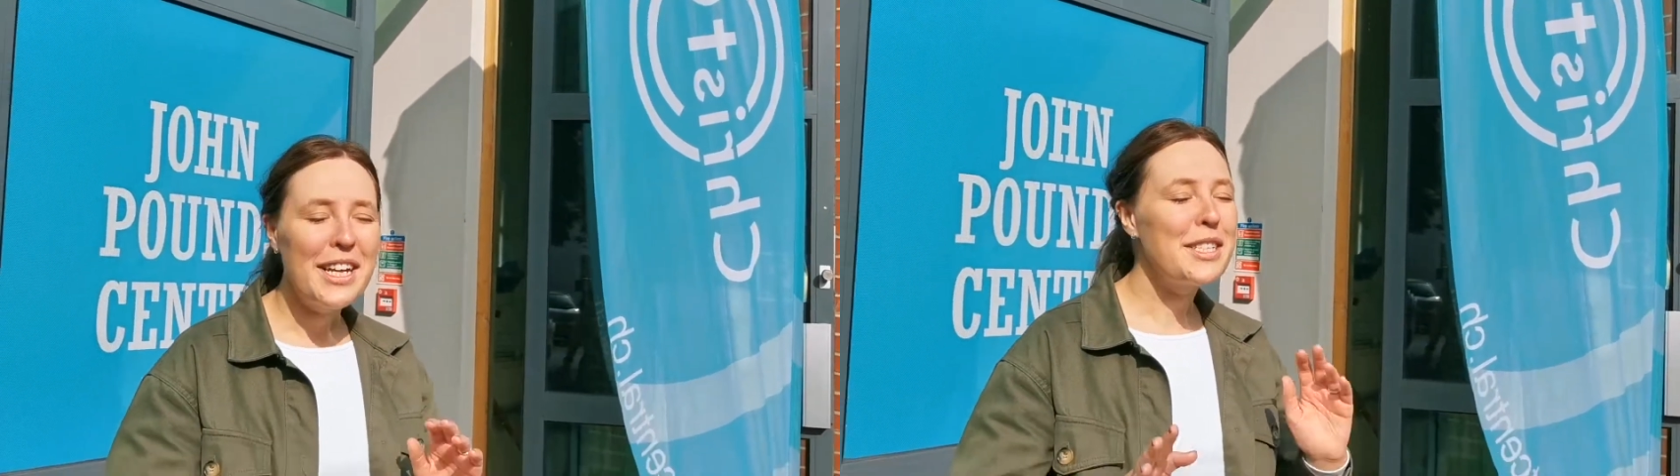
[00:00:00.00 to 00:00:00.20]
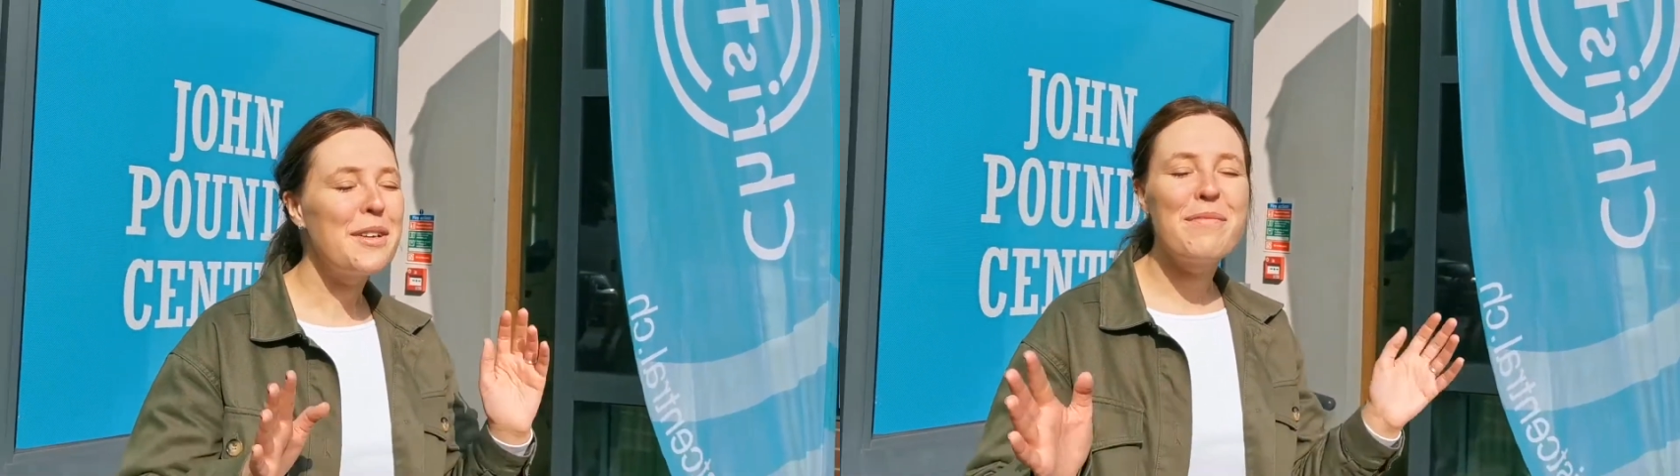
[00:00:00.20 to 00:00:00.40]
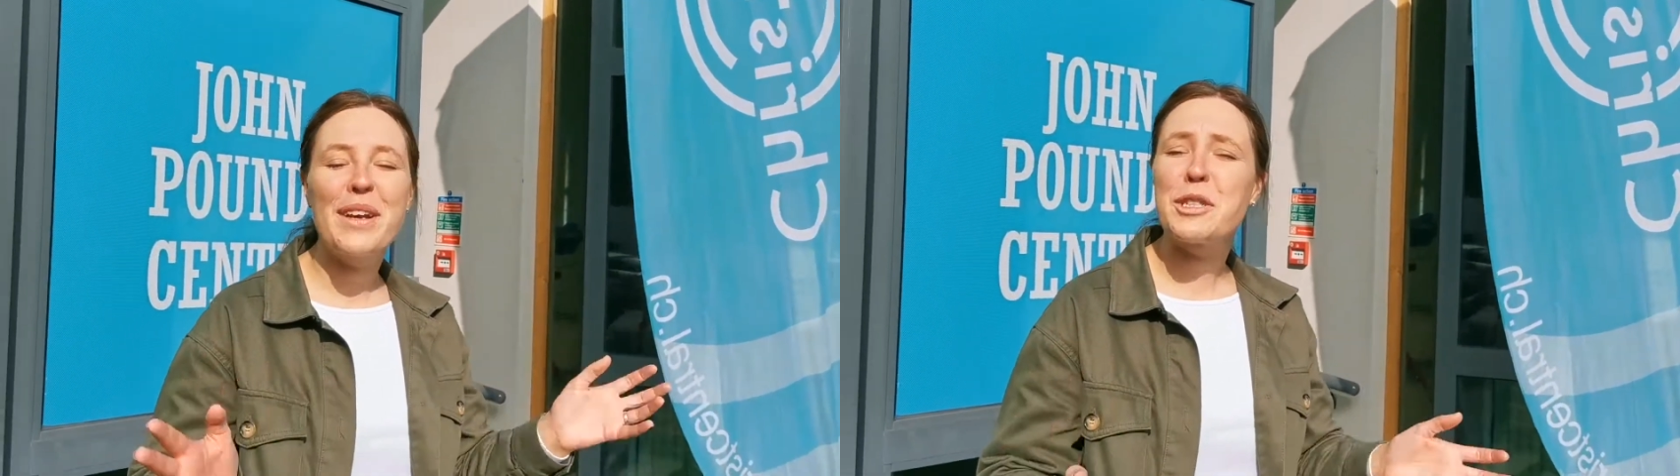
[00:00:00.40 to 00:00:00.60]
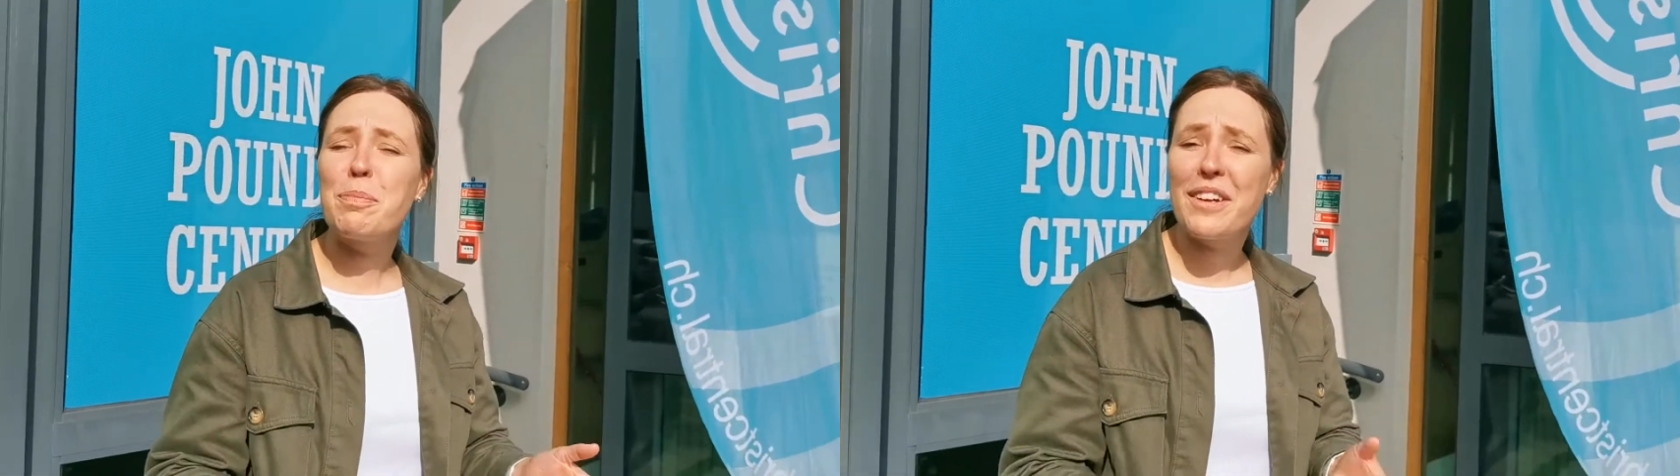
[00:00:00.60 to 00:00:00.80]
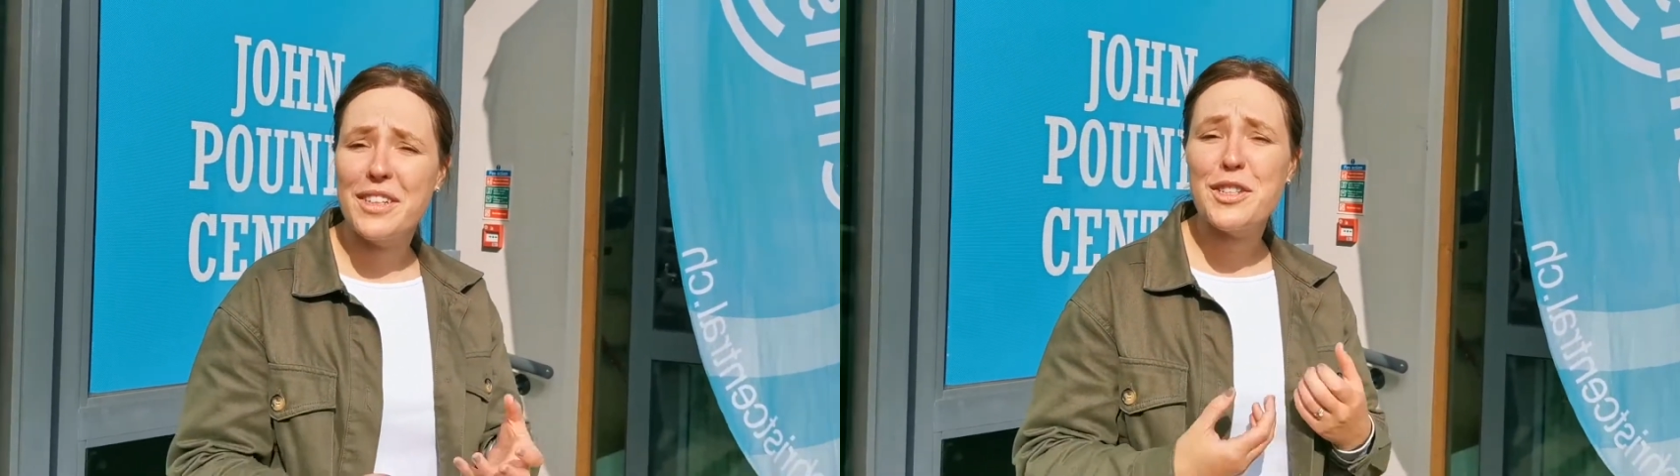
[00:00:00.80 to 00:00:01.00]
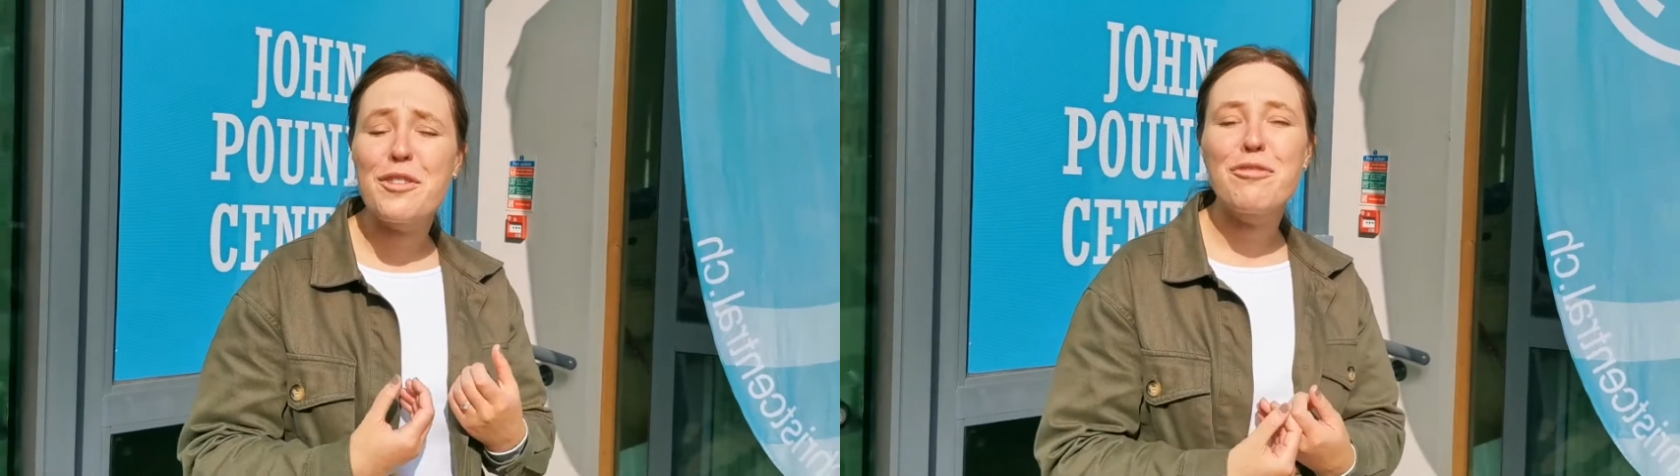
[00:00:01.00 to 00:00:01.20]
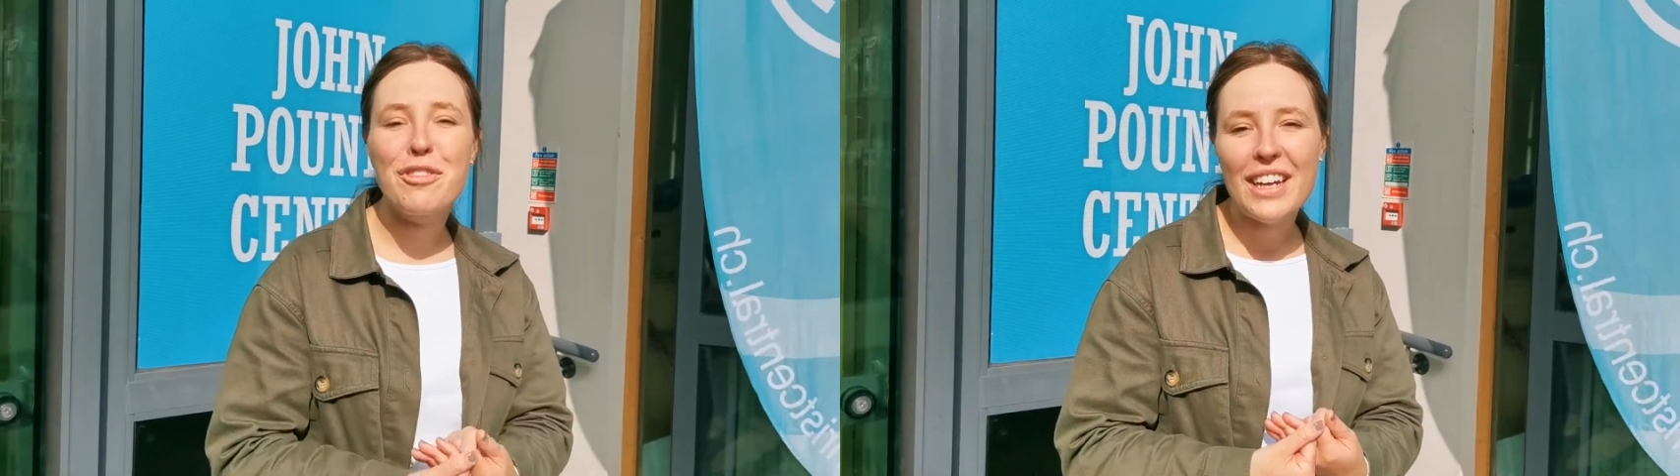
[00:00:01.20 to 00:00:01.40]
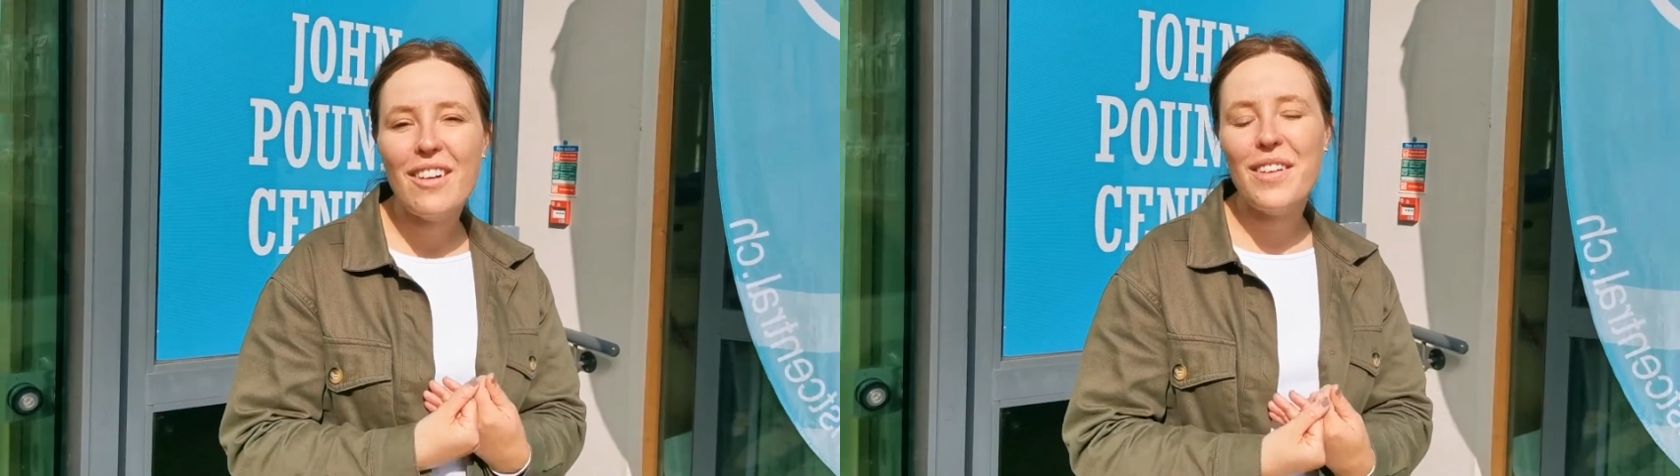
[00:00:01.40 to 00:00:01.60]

to experience real